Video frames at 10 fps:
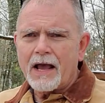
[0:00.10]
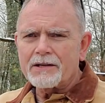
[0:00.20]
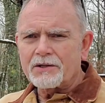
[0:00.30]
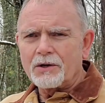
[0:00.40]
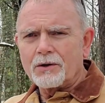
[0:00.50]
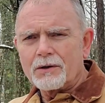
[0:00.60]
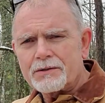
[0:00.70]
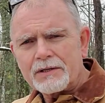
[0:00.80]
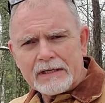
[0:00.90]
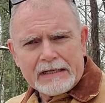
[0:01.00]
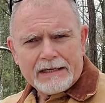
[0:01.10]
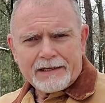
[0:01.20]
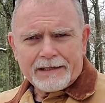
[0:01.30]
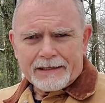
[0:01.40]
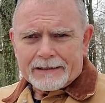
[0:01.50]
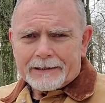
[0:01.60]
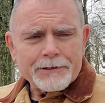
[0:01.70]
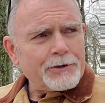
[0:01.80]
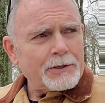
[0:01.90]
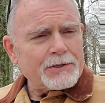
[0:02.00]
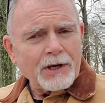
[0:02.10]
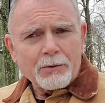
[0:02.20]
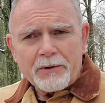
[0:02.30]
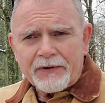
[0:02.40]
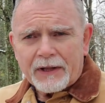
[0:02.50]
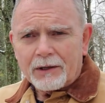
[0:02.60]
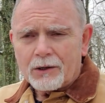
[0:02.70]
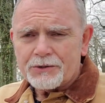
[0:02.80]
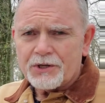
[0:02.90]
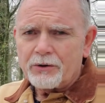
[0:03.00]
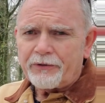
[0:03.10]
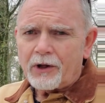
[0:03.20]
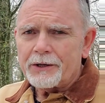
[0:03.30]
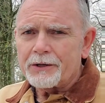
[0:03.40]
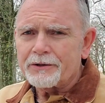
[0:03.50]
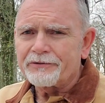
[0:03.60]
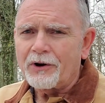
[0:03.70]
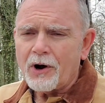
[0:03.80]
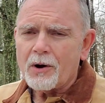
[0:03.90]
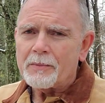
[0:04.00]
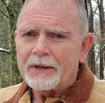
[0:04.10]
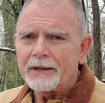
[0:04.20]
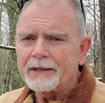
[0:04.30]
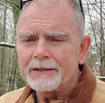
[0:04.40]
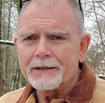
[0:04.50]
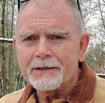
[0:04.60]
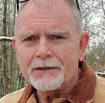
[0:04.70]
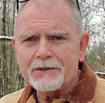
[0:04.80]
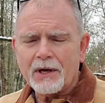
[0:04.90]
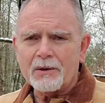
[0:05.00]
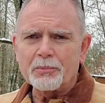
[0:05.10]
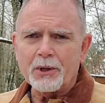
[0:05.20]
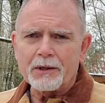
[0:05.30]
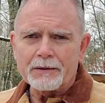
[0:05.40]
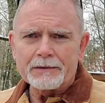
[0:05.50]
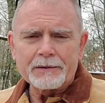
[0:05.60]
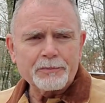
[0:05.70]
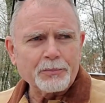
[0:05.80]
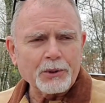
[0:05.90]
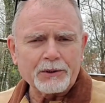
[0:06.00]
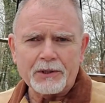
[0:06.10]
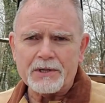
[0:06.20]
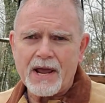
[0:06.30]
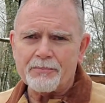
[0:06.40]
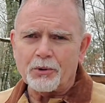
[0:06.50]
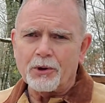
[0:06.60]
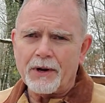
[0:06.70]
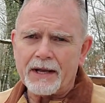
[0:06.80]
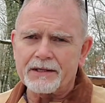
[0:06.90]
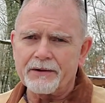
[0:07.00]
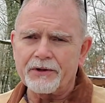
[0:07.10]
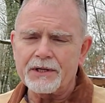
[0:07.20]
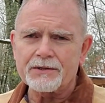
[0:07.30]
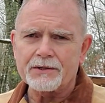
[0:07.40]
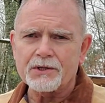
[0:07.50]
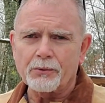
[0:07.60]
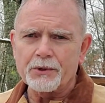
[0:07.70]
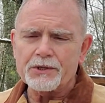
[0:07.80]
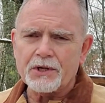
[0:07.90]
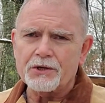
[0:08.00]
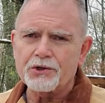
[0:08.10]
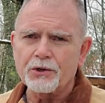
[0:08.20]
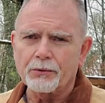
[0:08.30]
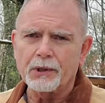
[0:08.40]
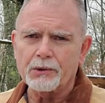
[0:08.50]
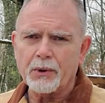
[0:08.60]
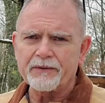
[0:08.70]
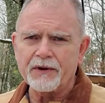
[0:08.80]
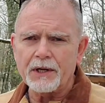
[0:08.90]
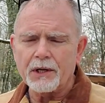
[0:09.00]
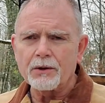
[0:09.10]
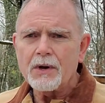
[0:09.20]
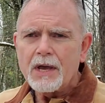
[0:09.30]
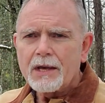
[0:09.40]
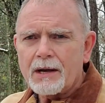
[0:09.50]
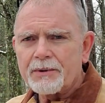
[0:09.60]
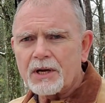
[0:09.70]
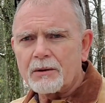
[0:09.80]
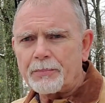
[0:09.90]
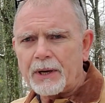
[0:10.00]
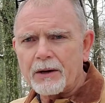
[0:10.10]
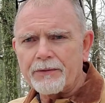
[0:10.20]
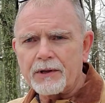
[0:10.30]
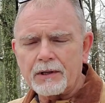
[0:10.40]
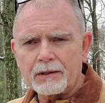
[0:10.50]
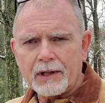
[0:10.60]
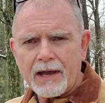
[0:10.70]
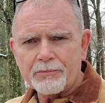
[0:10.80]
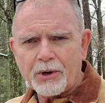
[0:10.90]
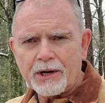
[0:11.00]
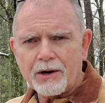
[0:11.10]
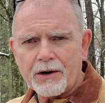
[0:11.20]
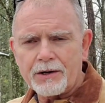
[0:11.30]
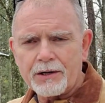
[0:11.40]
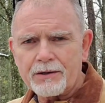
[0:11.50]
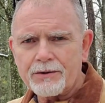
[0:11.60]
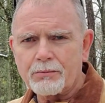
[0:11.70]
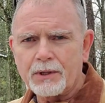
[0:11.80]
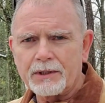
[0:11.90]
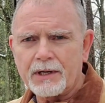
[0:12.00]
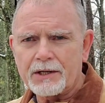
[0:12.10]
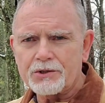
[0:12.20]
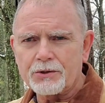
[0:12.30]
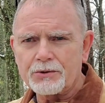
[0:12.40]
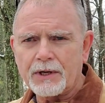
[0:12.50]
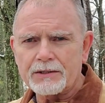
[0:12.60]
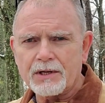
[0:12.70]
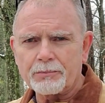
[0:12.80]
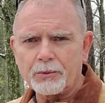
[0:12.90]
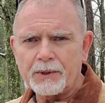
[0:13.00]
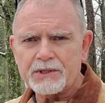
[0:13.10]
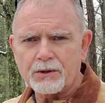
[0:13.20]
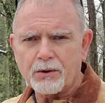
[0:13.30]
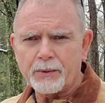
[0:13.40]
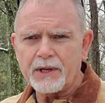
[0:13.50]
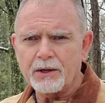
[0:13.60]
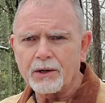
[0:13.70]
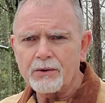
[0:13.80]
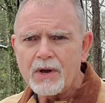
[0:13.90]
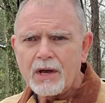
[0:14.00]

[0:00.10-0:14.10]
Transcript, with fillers: guys and girls, you can tell we've had a little snowfall here at the farm, and it's kind of put the damper on activities, and so we're just going to shoot a real quick video. I'm going to compare the LabRadar here, the one that I showed you guys a couple of weeks ago or a week ago,